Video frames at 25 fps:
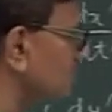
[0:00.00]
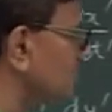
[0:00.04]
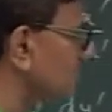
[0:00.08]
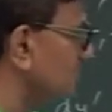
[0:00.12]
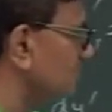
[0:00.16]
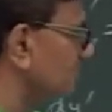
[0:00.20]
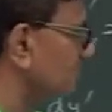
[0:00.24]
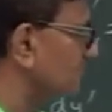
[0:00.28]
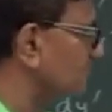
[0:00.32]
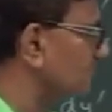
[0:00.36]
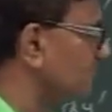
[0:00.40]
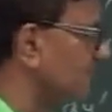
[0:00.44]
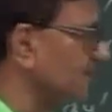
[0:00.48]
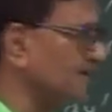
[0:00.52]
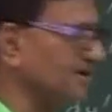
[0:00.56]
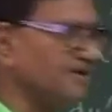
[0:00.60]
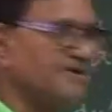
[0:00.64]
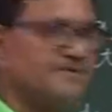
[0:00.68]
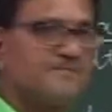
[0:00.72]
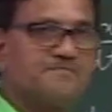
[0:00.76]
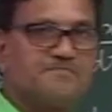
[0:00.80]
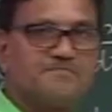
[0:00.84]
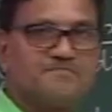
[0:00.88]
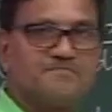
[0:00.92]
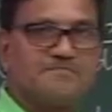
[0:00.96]
to vy,
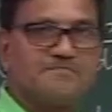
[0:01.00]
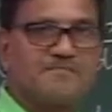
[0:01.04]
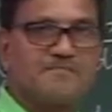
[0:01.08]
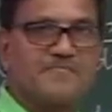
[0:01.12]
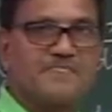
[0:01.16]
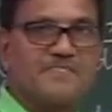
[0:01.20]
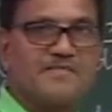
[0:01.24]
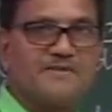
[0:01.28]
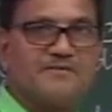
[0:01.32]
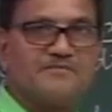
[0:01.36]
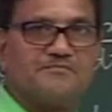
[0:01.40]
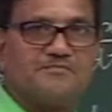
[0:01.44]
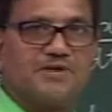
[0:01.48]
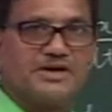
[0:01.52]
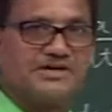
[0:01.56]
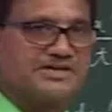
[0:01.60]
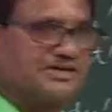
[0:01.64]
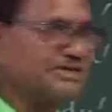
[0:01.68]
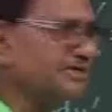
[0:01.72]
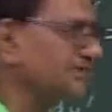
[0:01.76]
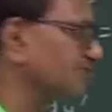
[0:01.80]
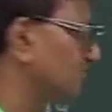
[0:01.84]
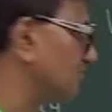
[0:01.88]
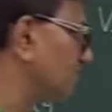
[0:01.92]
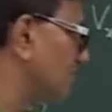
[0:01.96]
but
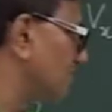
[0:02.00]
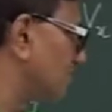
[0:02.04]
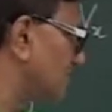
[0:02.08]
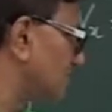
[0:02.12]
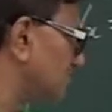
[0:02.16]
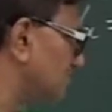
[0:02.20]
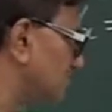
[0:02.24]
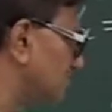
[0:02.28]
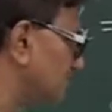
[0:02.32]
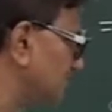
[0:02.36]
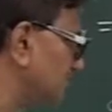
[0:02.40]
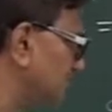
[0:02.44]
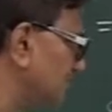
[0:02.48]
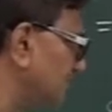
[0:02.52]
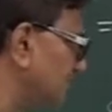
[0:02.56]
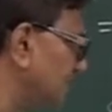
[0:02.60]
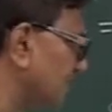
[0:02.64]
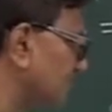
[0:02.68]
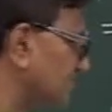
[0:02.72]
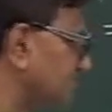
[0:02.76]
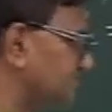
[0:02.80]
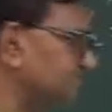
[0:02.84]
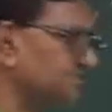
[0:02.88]
it involves vx.